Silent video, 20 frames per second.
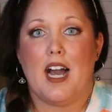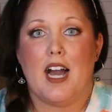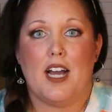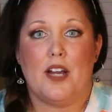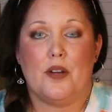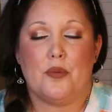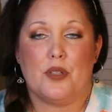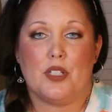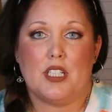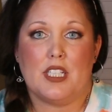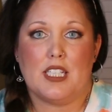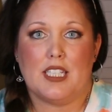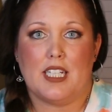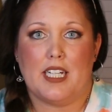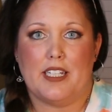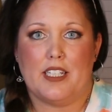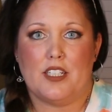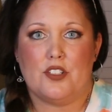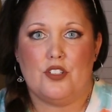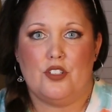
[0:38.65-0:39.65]
I really
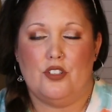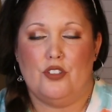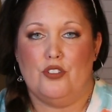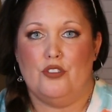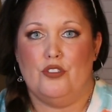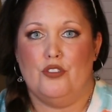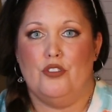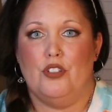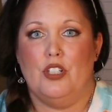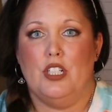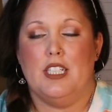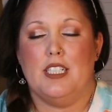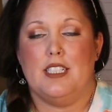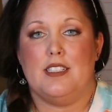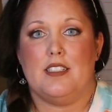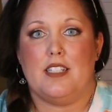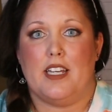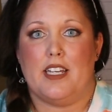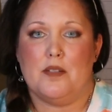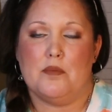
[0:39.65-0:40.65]
like to
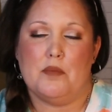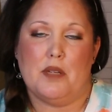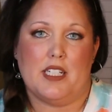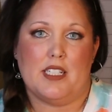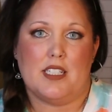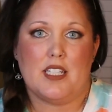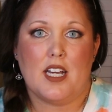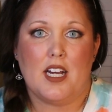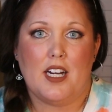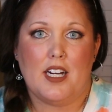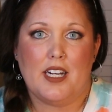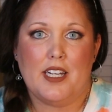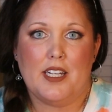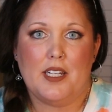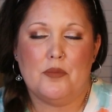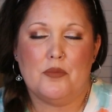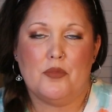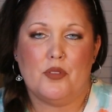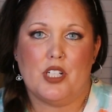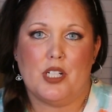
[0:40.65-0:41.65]
take my
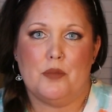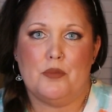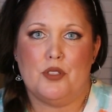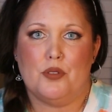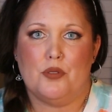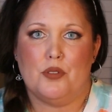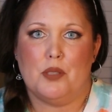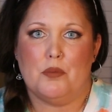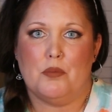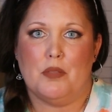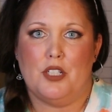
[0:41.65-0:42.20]
time when I'm doing